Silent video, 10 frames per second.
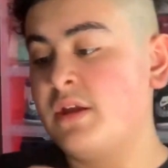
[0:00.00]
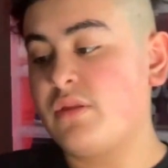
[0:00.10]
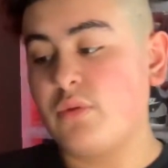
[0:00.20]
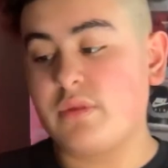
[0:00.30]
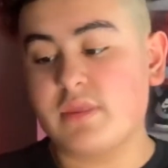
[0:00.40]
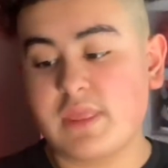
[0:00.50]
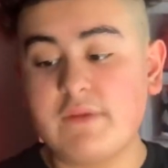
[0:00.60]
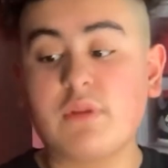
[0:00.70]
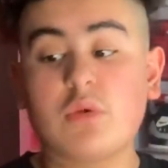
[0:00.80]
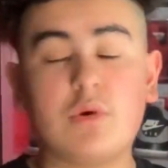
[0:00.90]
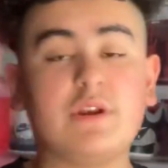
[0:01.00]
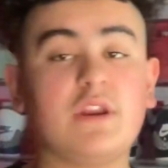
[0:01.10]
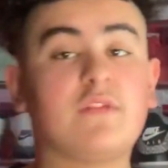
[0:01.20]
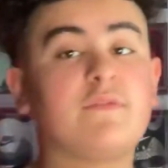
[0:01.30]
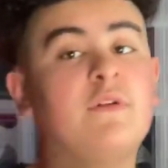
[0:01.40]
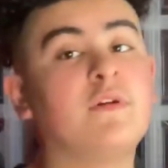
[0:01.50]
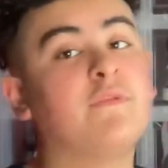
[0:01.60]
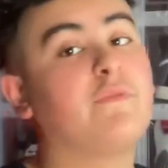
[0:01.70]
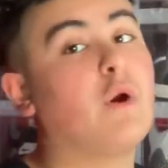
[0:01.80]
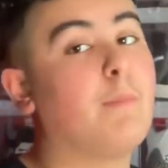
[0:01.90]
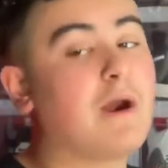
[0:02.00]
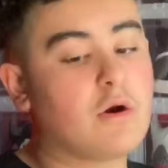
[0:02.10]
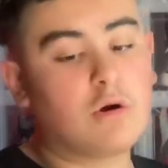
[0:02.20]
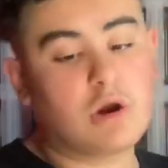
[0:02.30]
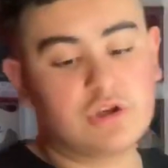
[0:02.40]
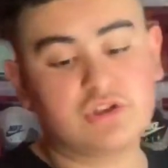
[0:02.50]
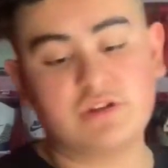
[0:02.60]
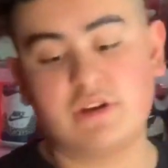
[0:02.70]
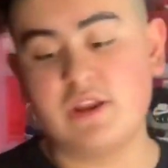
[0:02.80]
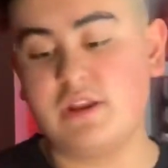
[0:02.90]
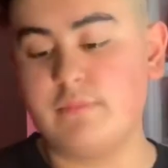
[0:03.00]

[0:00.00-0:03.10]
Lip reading: 2720s for about 180,